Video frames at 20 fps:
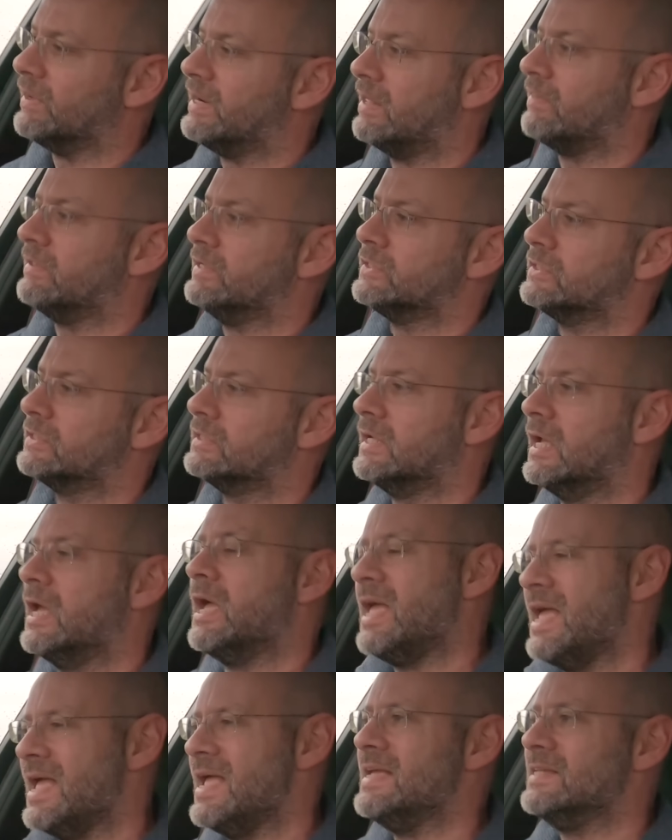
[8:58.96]
than others,
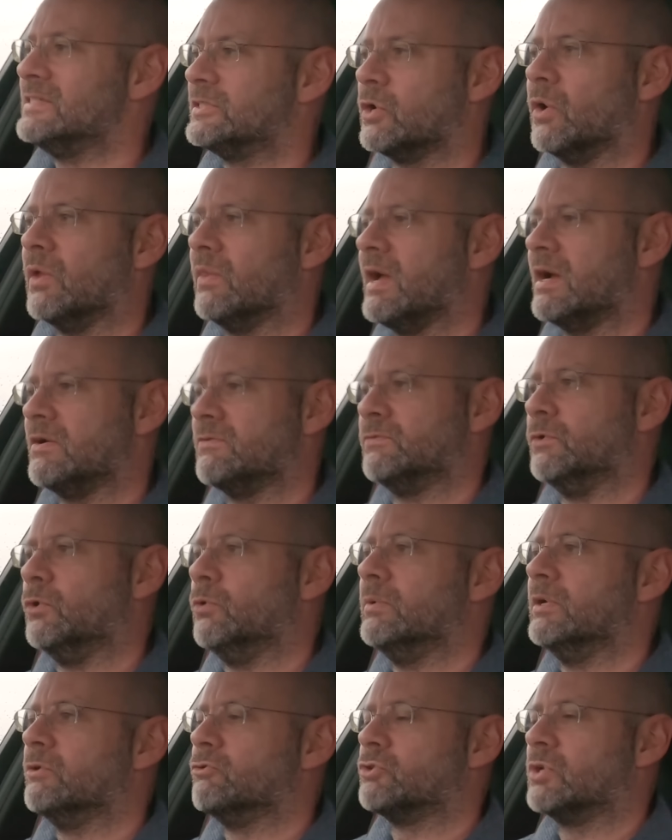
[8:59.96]
it's got that
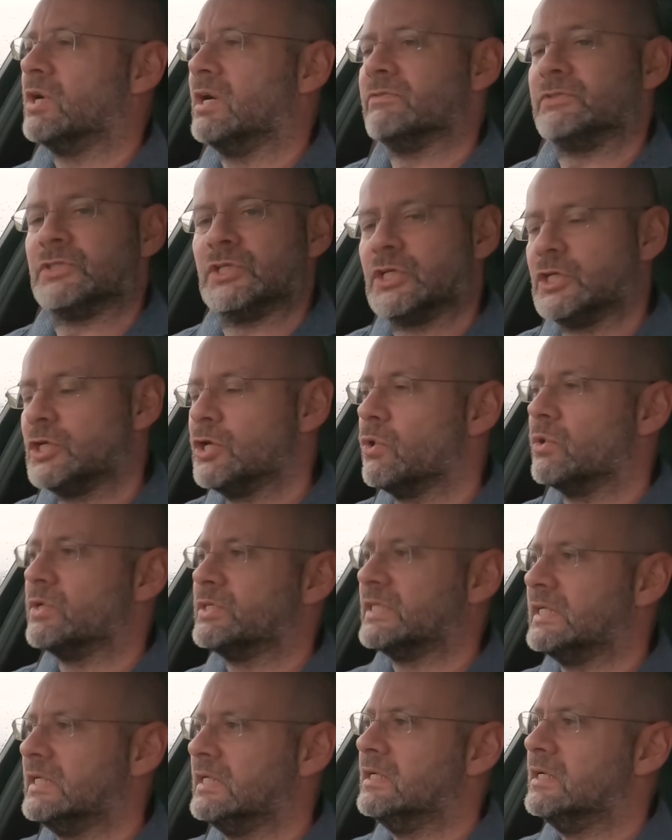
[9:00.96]
four-wheel drive
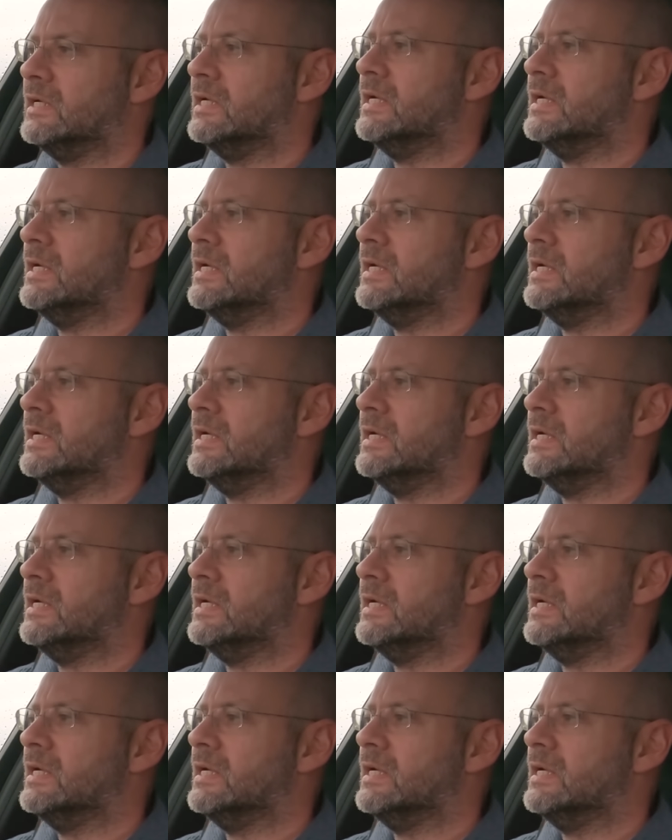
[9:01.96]
security